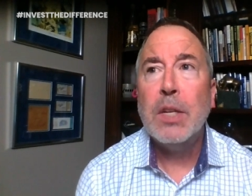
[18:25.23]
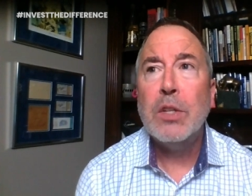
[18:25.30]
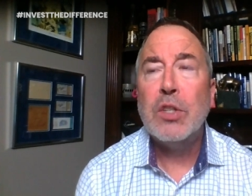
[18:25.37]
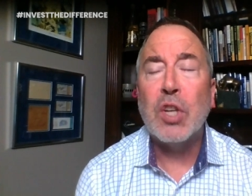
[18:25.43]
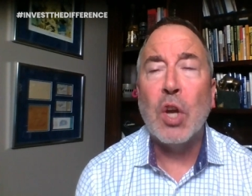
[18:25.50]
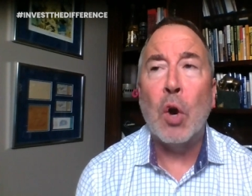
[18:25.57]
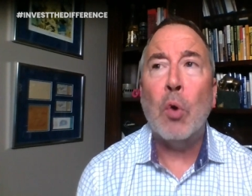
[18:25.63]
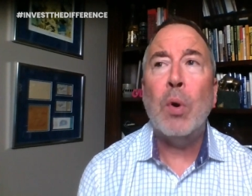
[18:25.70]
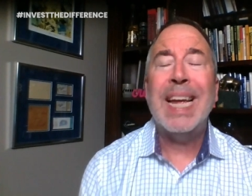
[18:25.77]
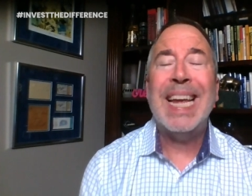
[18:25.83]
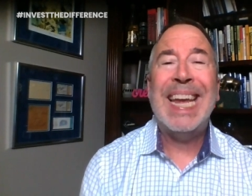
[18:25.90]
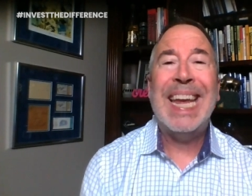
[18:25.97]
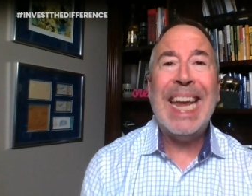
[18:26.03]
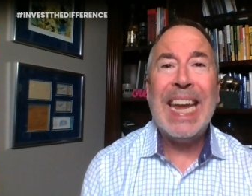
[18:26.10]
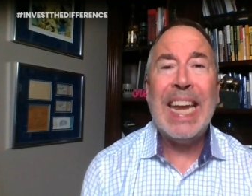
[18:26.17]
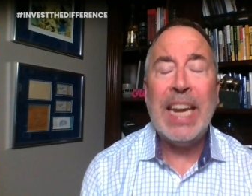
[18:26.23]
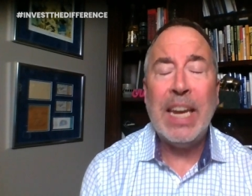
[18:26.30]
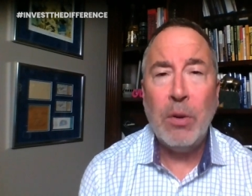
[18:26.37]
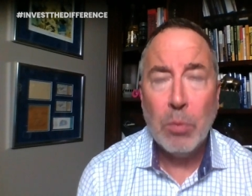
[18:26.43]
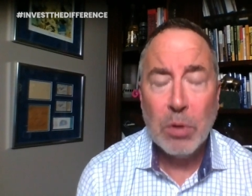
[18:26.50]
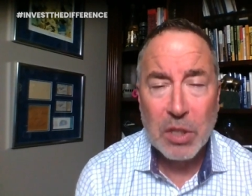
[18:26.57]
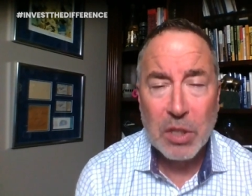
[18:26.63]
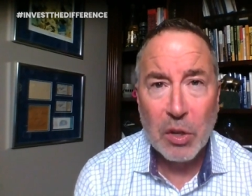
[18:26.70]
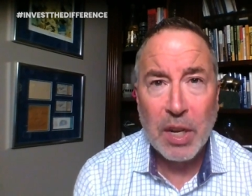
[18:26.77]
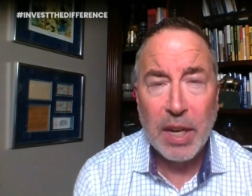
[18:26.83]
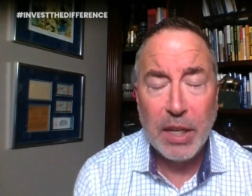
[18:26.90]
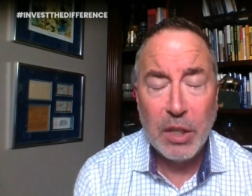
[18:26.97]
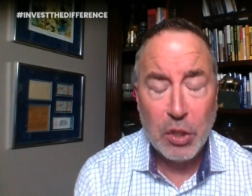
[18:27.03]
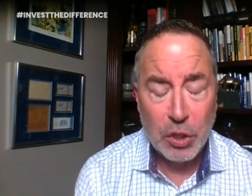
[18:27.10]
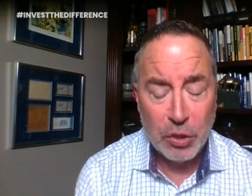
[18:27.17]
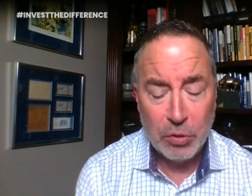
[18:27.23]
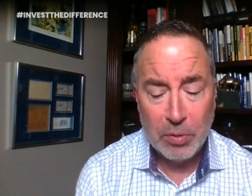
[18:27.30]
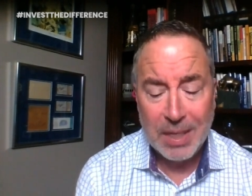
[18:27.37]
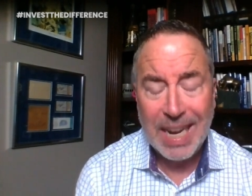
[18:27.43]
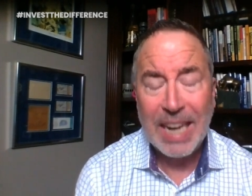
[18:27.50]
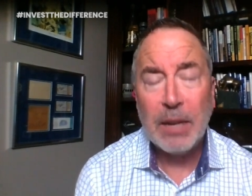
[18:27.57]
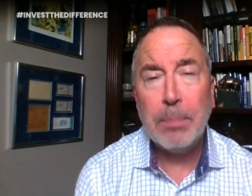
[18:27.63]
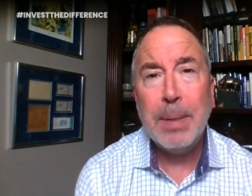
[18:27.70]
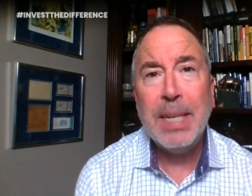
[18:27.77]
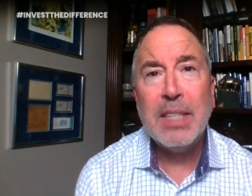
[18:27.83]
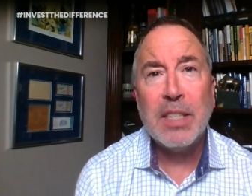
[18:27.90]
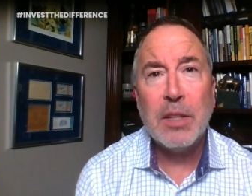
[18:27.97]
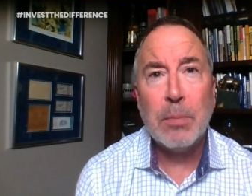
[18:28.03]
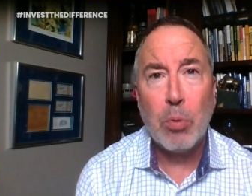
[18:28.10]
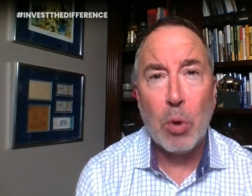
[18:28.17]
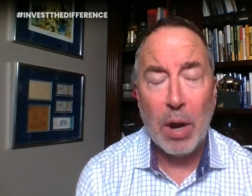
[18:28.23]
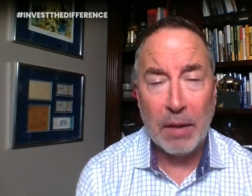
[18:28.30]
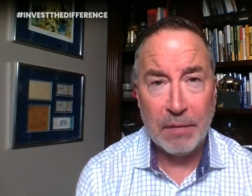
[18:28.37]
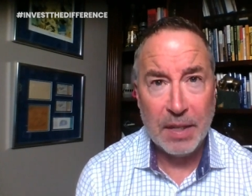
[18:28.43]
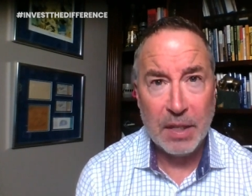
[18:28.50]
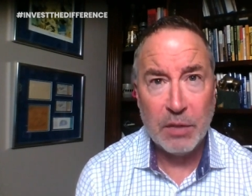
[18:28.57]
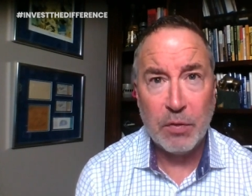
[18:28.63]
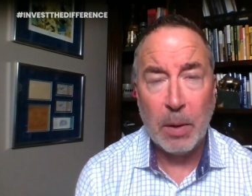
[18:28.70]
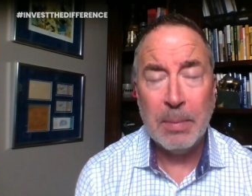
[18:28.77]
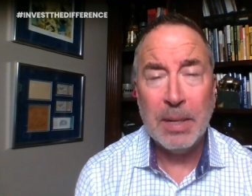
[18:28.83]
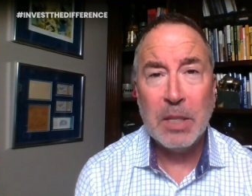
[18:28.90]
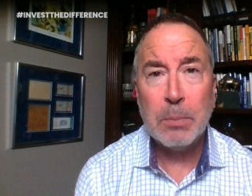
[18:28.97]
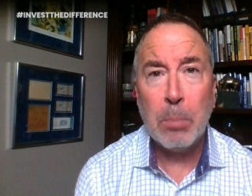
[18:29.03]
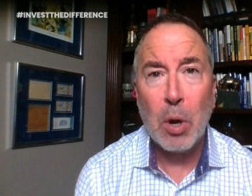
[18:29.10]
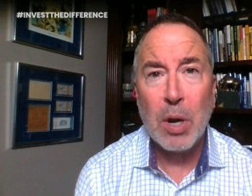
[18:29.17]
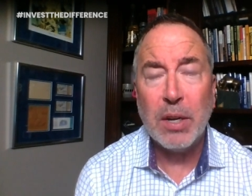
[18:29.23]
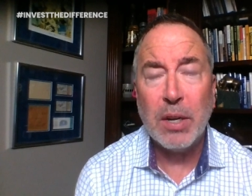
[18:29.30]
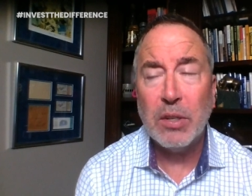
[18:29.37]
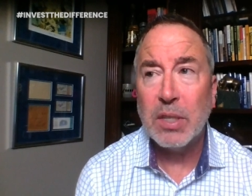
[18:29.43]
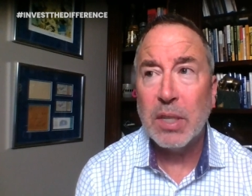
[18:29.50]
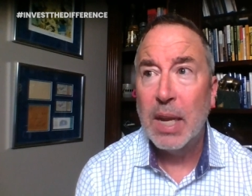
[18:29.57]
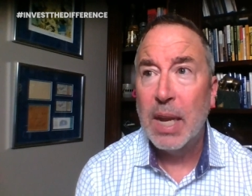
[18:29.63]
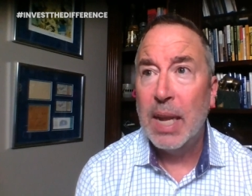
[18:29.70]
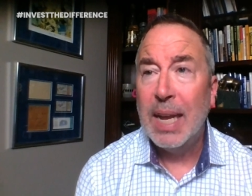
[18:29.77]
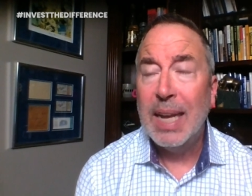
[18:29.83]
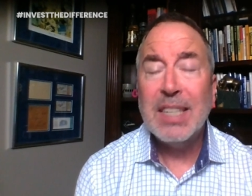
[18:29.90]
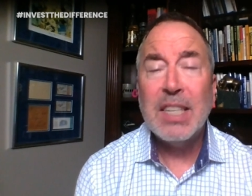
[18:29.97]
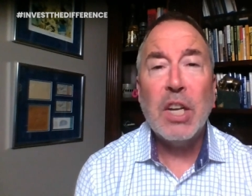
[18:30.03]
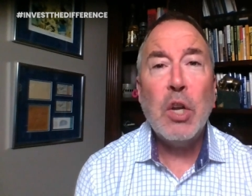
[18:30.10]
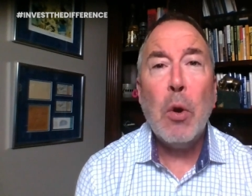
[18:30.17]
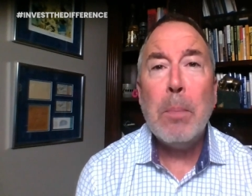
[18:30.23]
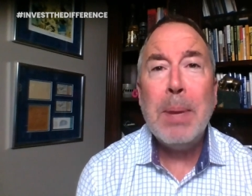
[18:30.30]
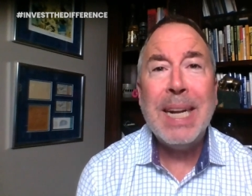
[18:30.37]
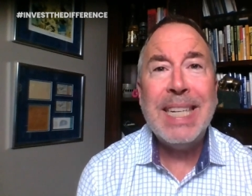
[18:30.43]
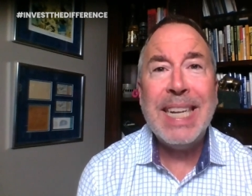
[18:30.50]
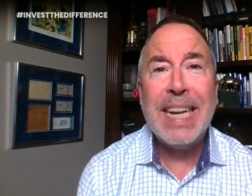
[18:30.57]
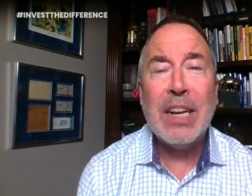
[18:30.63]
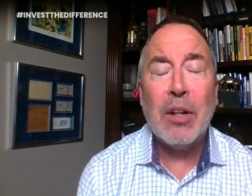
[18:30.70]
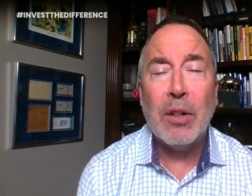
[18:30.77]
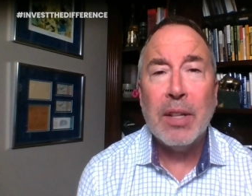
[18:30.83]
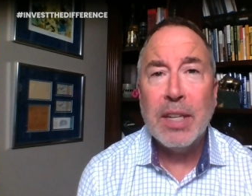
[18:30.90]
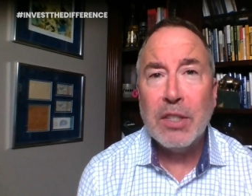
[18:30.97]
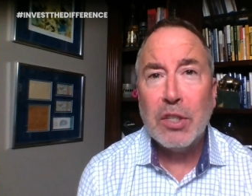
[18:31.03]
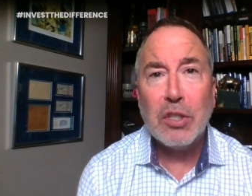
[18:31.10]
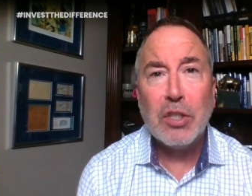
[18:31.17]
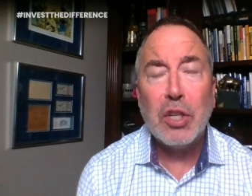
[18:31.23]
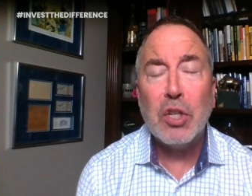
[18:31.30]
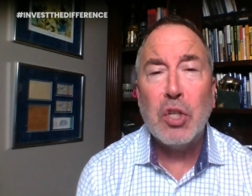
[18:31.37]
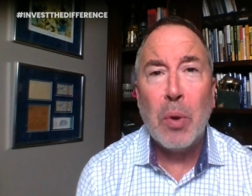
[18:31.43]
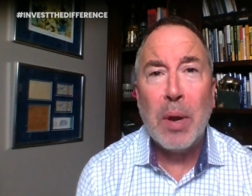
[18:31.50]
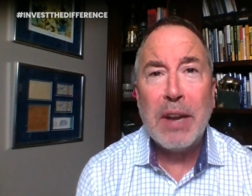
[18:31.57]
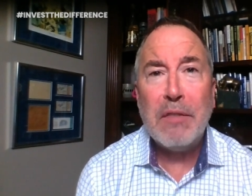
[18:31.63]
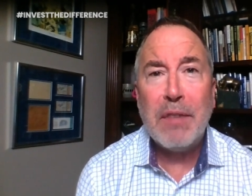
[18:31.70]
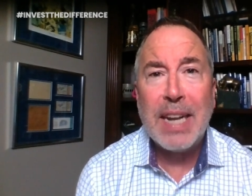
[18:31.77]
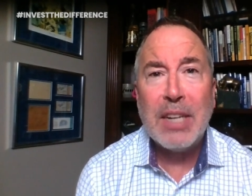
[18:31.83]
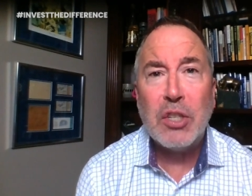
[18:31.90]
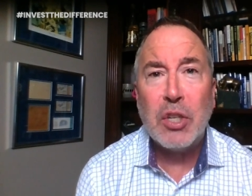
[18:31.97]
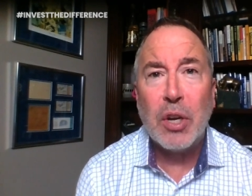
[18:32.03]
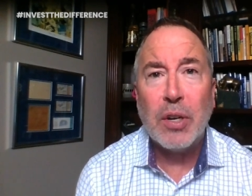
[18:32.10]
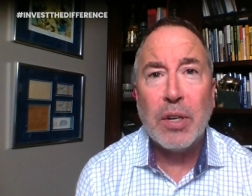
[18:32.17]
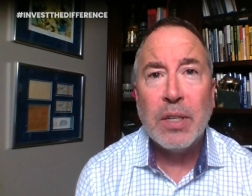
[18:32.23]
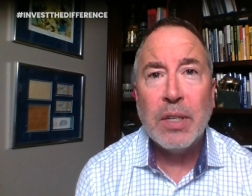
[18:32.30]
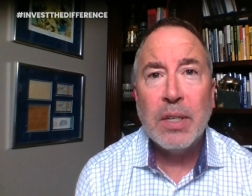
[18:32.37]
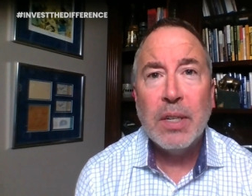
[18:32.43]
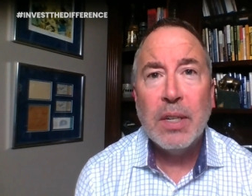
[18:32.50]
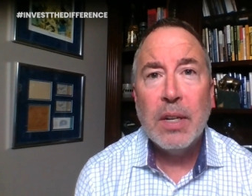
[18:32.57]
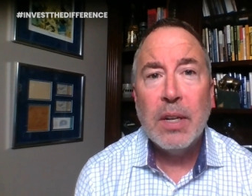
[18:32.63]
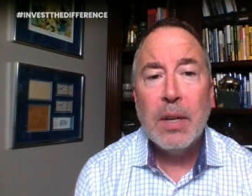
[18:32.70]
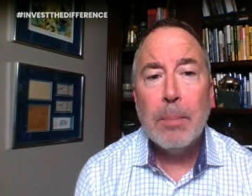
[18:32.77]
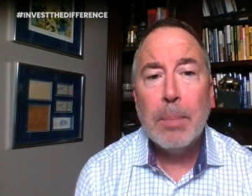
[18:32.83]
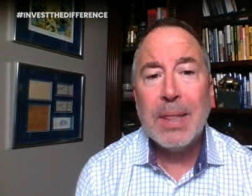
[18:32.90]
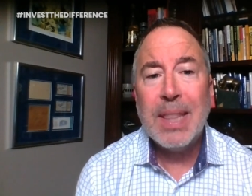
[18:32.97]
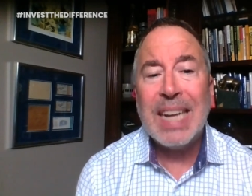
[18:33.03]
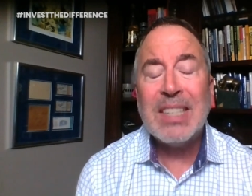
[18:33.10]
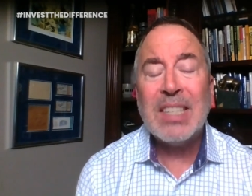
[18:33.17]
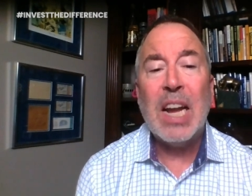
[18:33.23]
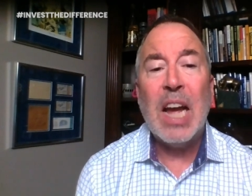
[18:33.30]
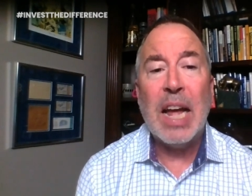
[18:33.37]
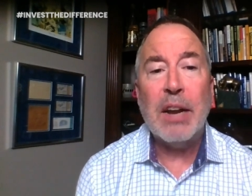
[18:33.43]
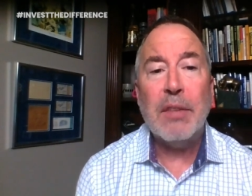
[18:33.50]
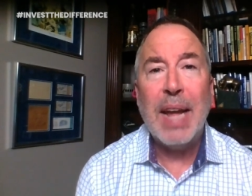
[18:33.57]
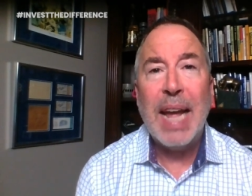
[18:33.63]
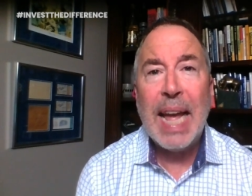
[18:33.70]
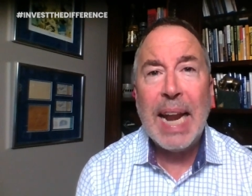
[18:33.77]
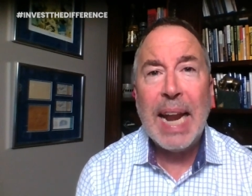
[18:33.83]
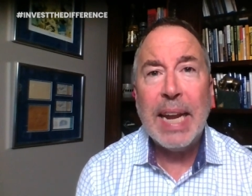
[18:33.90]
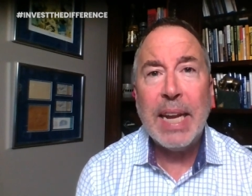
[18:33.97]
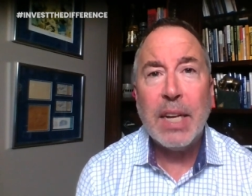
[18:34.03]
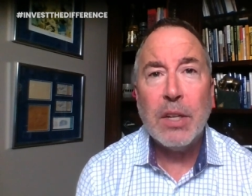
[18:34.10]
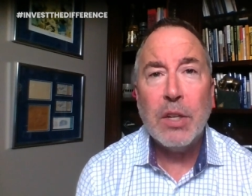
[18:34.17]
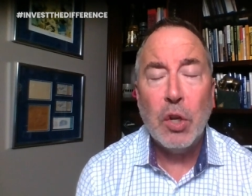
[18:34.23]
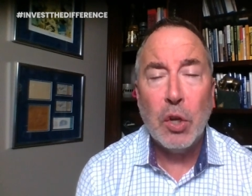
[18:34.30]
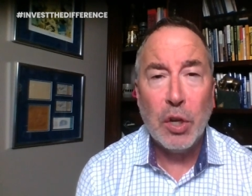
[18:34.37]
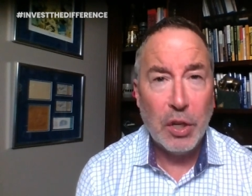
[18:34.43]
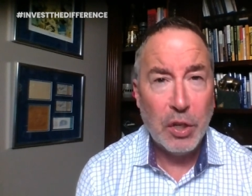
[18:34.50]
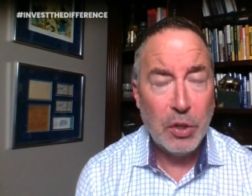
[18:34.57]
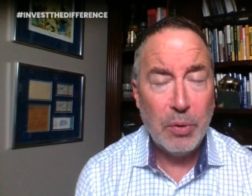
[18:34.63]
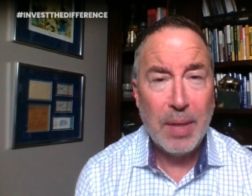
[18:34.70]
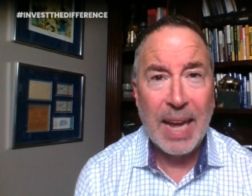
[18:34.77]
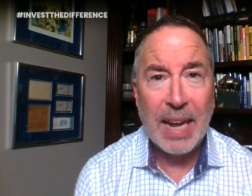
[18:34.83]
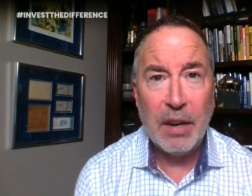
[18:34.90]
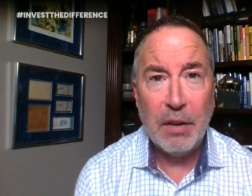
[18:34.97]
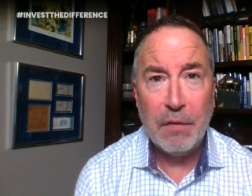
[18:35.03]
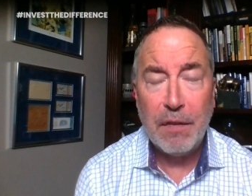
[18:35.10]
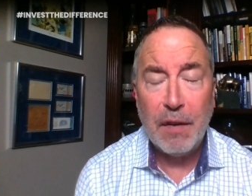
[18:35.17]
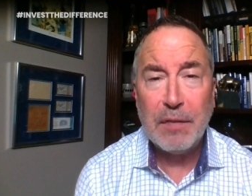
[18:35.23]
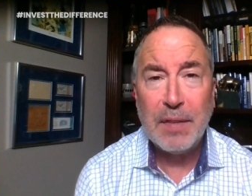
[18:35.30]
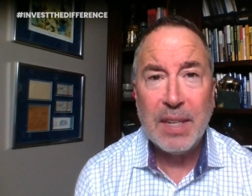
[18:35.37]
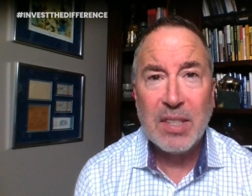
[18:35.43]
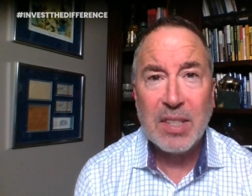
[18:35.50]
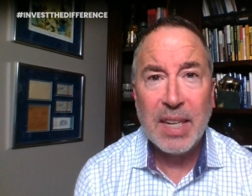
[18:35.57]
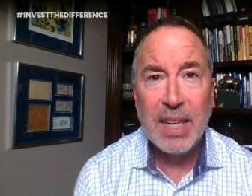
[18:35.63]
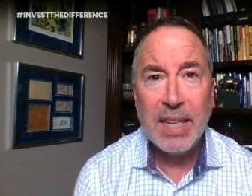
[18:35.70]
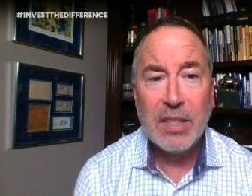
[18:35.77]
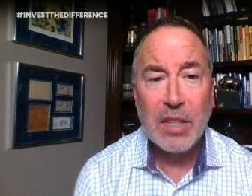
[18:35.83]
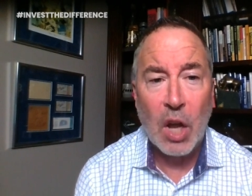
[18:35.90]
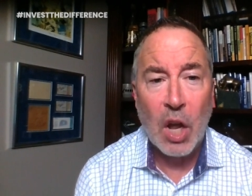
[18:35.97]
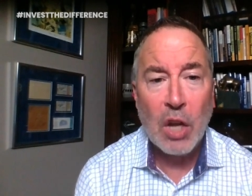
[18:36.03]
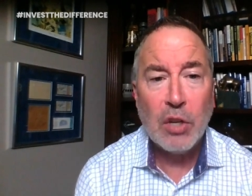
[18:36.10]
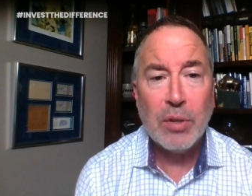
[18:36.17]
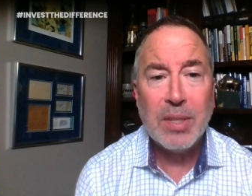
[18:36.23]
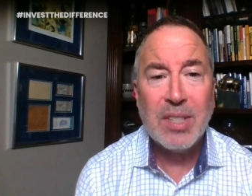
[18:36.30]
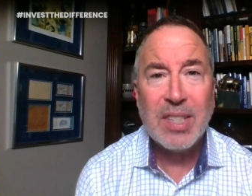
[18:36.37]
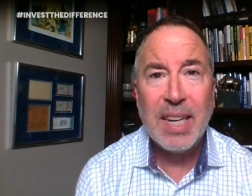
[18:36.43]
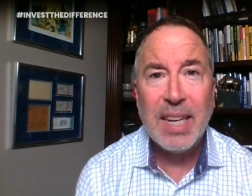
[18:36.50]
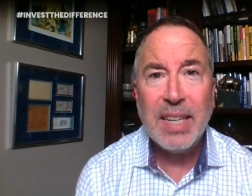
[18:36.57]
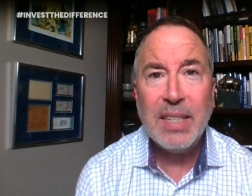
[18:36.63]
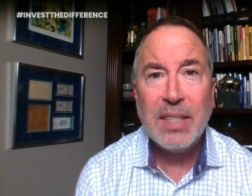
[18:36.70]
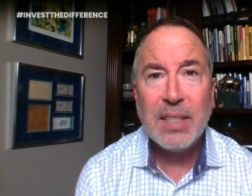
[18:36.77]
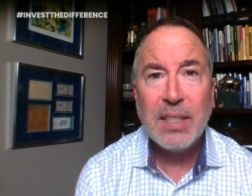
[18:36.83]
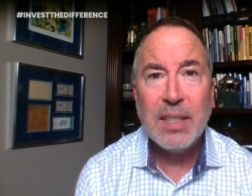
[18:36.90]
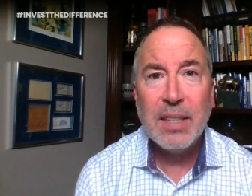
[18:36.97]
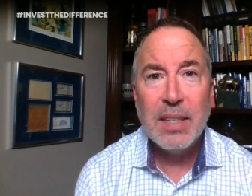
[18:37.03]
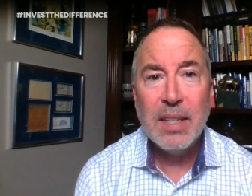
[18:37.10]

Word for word: So he was looking to take a piece of the profits from his partners. He said, no big deal. It's just a joint venture. But that's kind of a headache. You're going to do that in 50 cities, 100 cities.